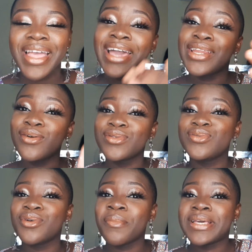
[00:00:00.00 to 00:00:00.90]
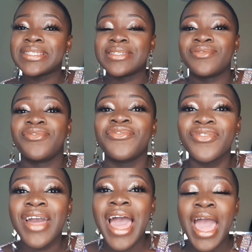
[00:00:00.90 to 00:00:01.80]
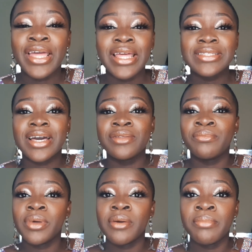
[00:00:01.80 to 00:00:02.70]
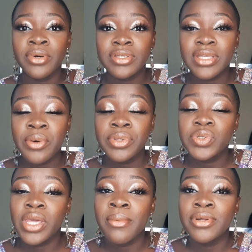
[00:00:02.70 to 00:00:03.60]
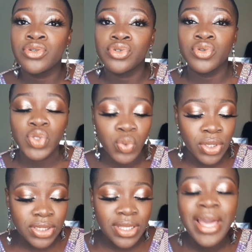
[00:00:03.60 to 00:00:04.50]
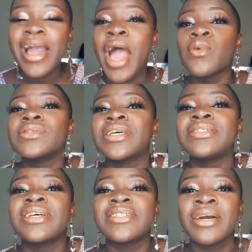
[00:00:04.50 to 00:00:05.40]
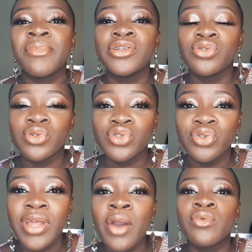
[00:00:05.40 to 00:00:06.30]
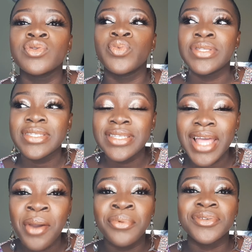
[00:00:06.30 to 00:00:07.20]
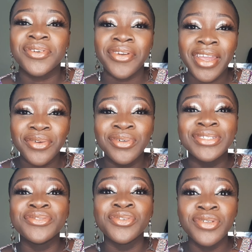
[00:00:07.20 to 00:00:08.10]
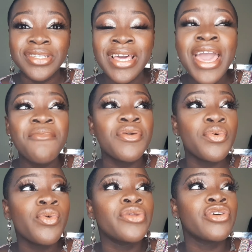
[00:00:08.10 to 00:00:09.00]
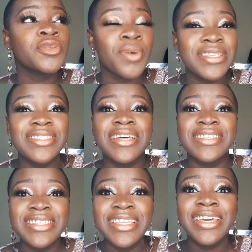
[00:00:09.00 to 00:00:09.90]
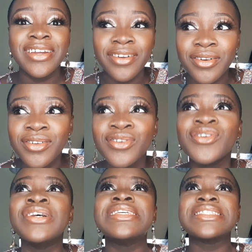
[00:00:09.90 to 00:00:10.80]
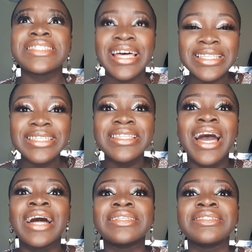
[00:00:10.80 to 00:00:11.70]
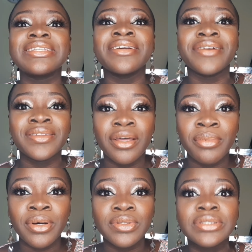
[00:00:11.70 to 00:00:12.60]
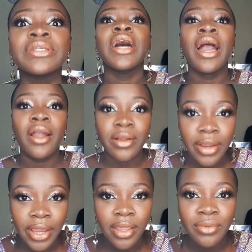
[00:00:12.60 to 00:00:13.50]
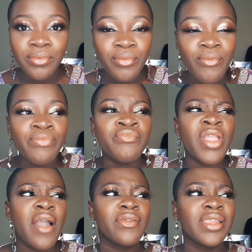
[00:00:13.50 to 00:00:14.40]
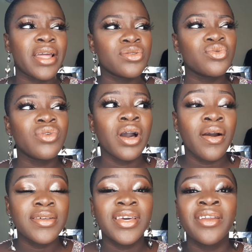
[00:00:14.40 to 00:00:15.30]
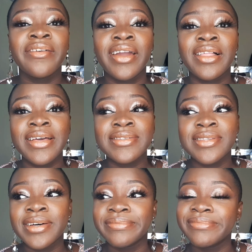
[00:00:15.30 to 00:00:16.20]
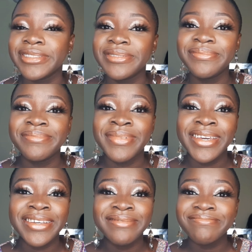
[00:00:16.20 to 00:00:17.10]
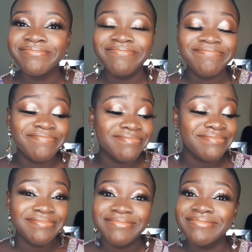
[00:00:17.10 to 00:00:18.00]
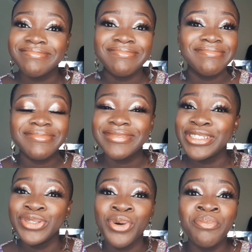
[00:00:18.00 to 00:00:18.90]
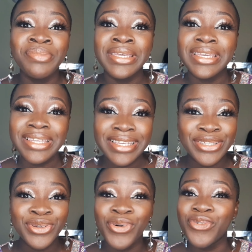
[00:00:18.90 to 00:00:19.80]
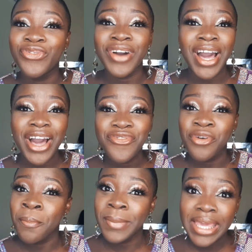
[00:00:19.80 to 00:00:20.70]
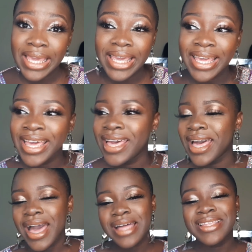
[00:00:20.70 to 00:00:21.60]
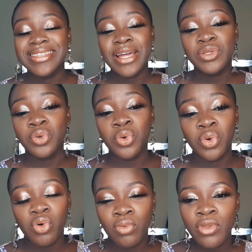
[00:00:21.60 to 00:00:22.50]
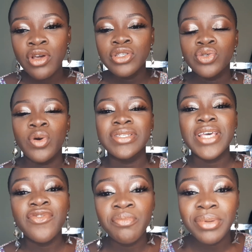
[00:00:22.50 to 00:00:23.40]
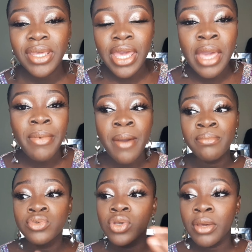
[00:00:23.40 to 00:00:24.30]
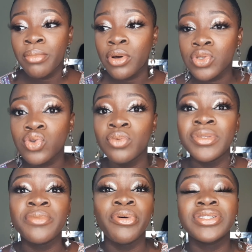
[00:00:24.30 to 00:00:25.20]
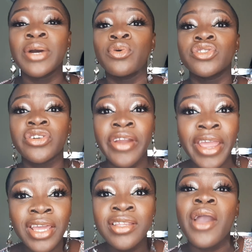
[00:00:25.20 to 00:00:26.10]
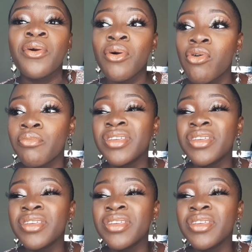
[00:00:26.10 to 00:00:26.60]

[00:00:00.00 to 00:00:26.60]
I now took myself. I entered a bus. I went to Iyama Junction to wait. I was standing at Iyama Junction. I was waiting. I was crying. On the road, people were just passing and seeing a girl standing at a roundabout and crying. It was like 2 hours, and I realized that, man, it don't over for me. I decided to go home. So at 7 p.m, I took a bus home. The bus, I was crying. I go home.